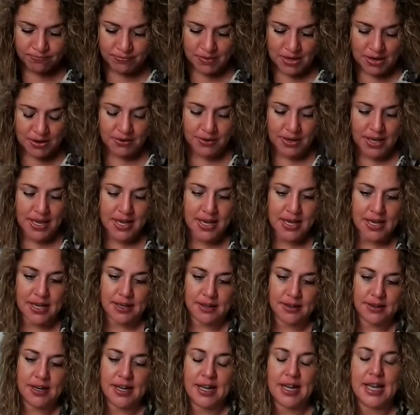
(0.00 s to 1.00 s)
Okay,
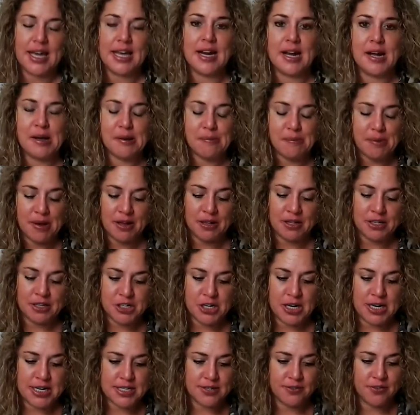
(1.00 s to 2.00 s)
and again, I
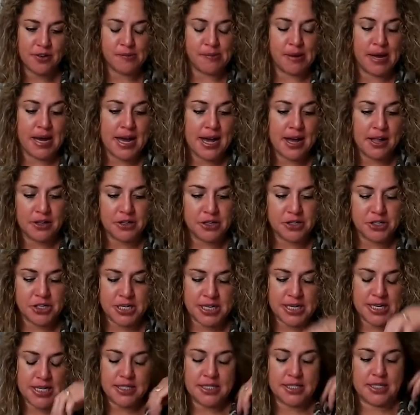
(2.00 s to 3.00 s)
apologize for my
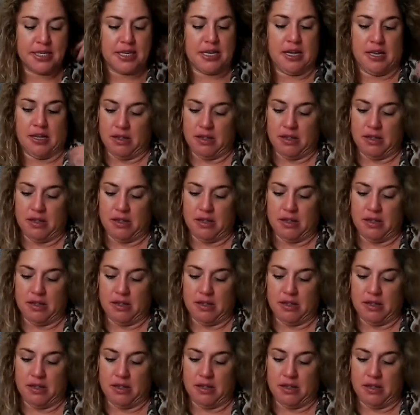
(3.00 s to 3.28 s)
allergies.